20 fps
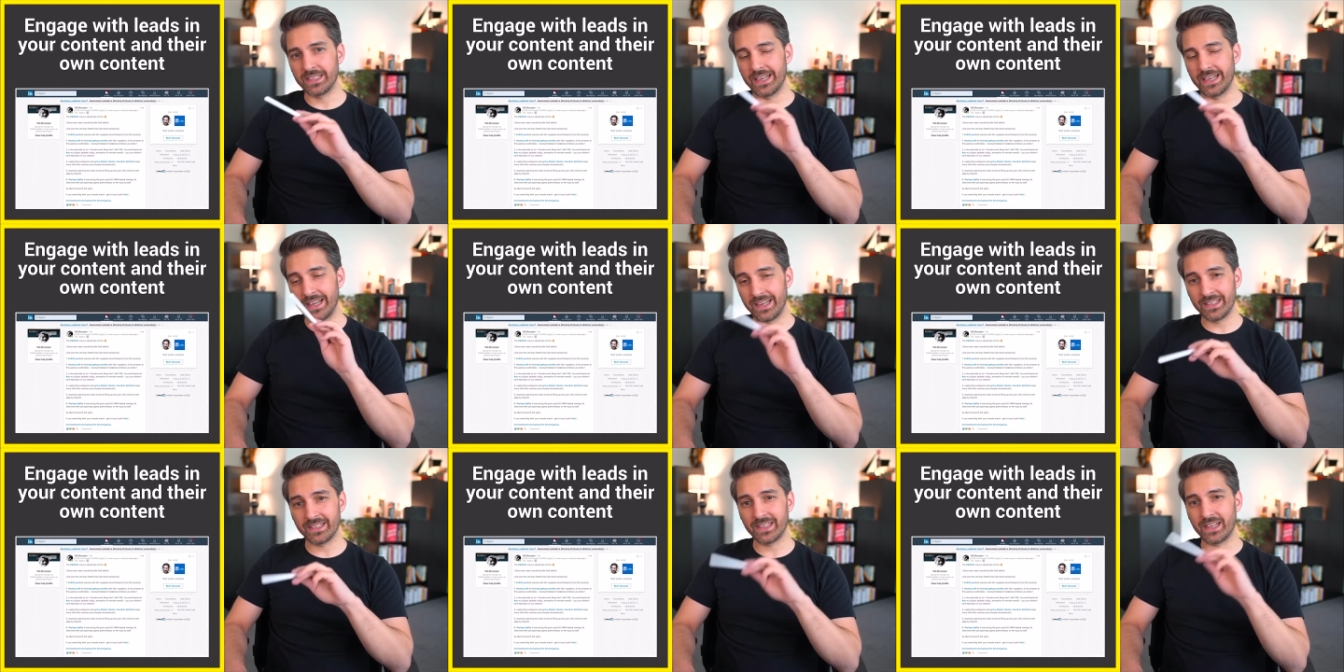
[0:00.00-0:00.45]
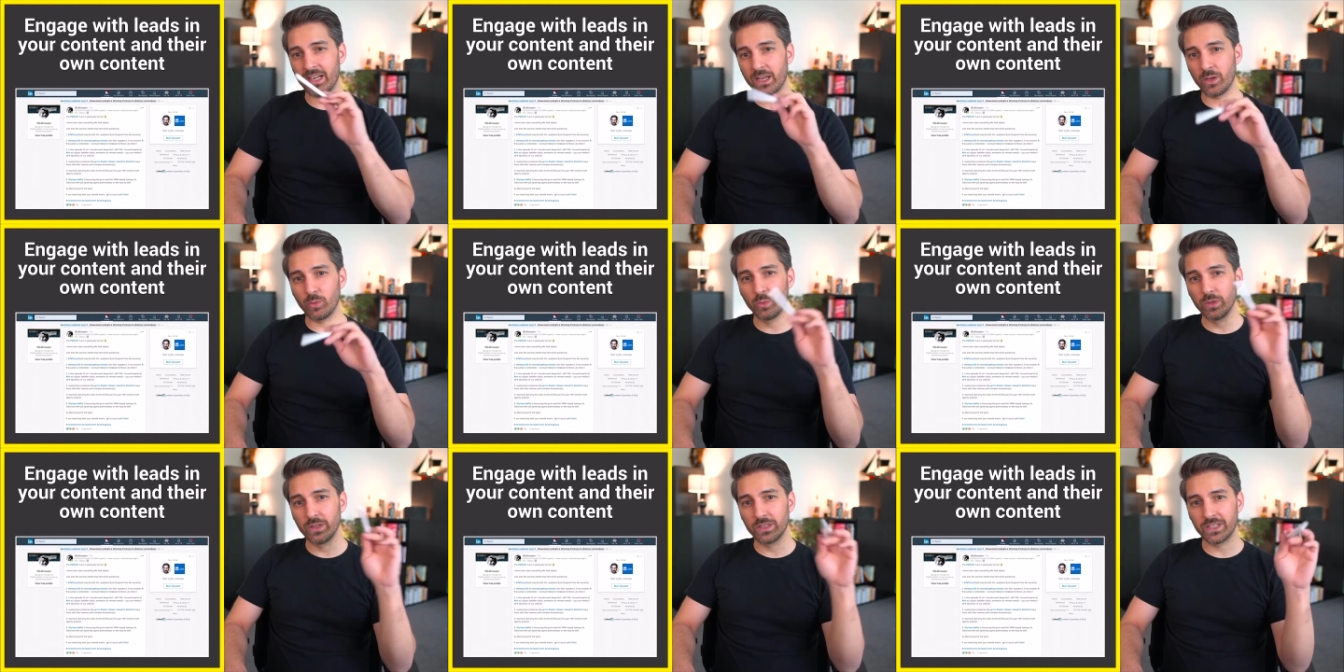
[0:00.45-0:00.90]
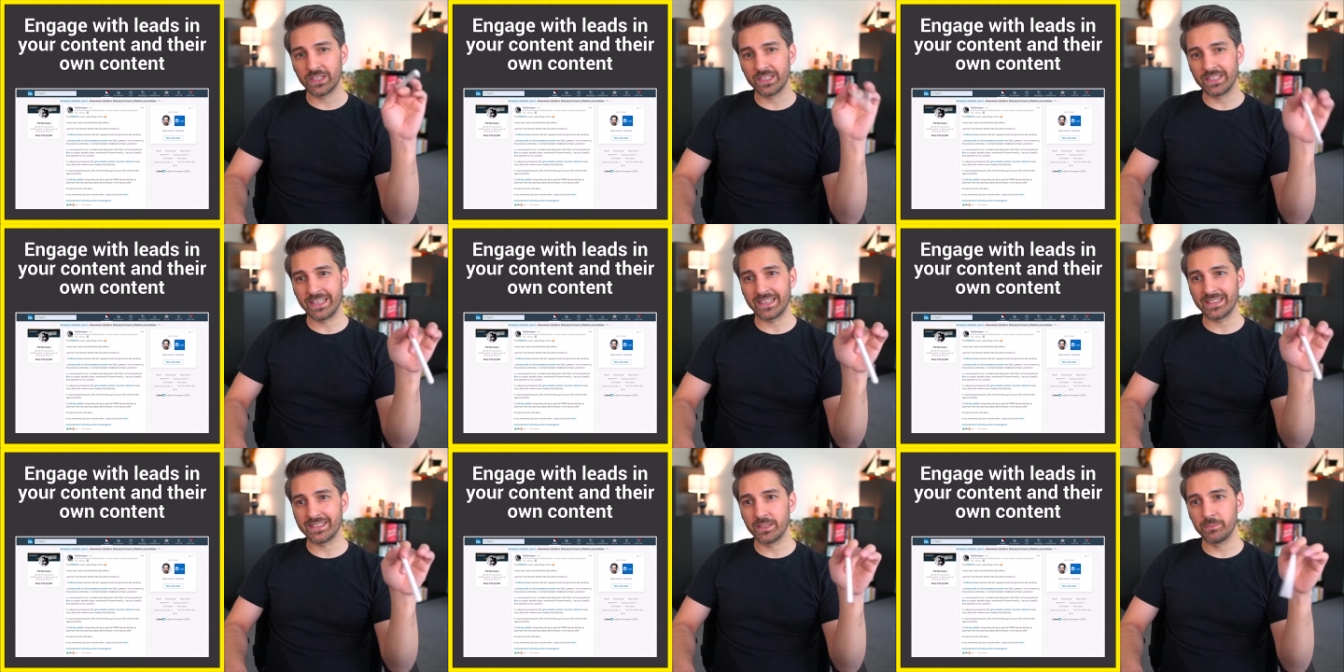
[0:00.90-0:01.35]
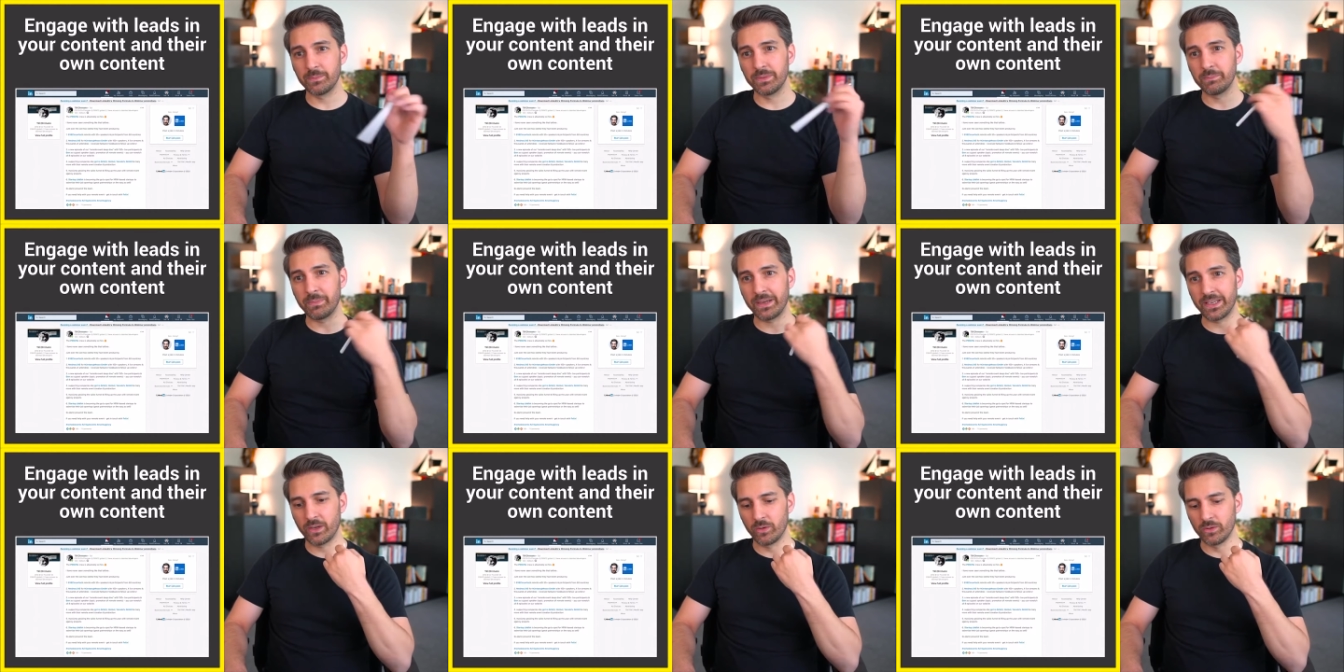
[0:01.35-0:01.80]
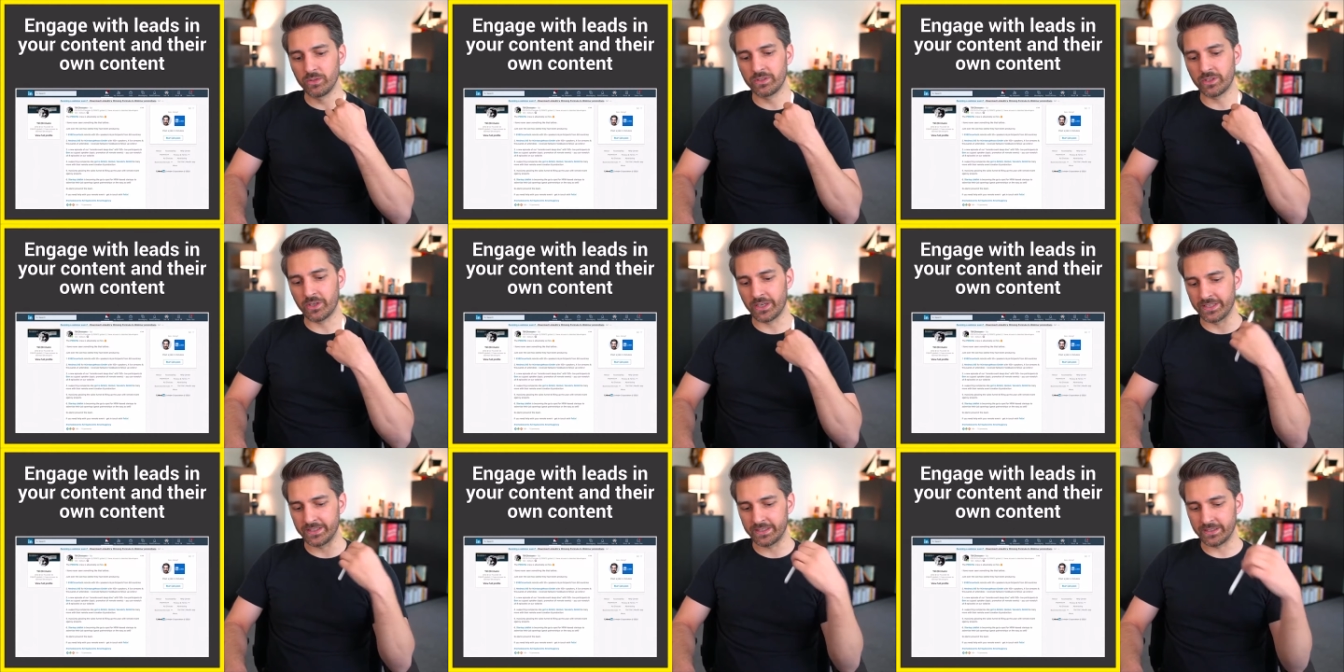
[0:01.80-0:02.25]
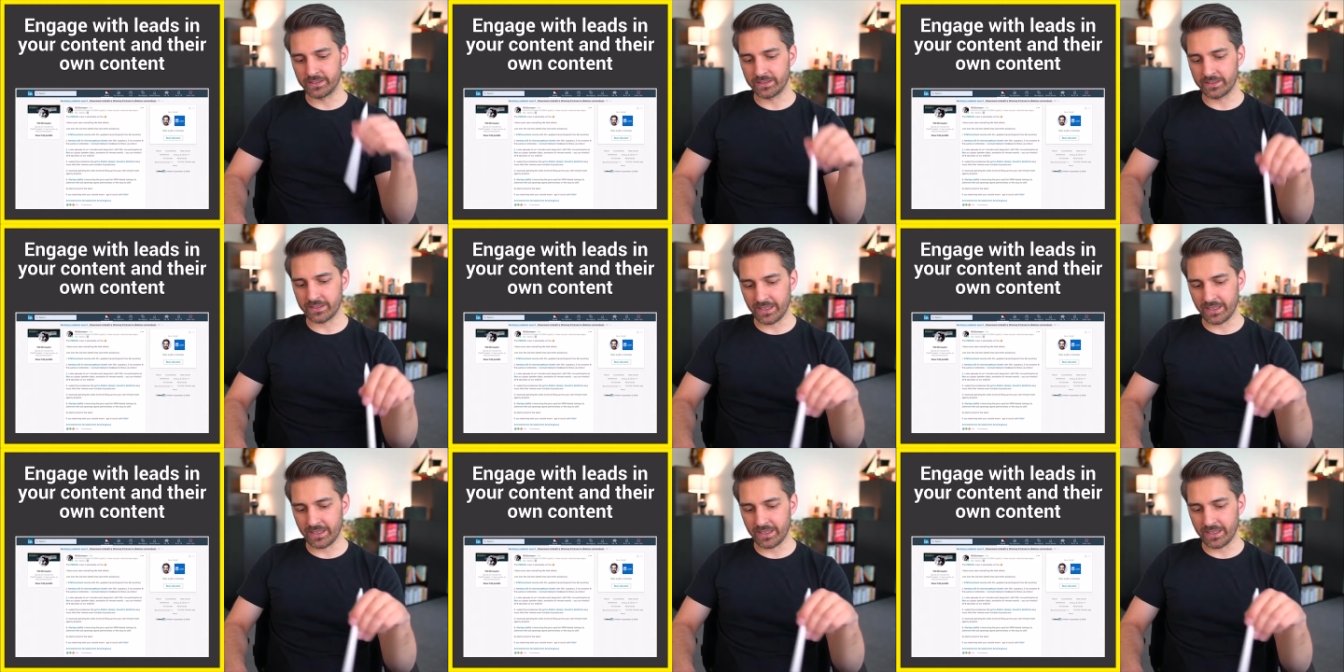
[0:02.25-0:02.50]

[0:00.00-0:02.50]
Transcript: and I will connect them in my own content.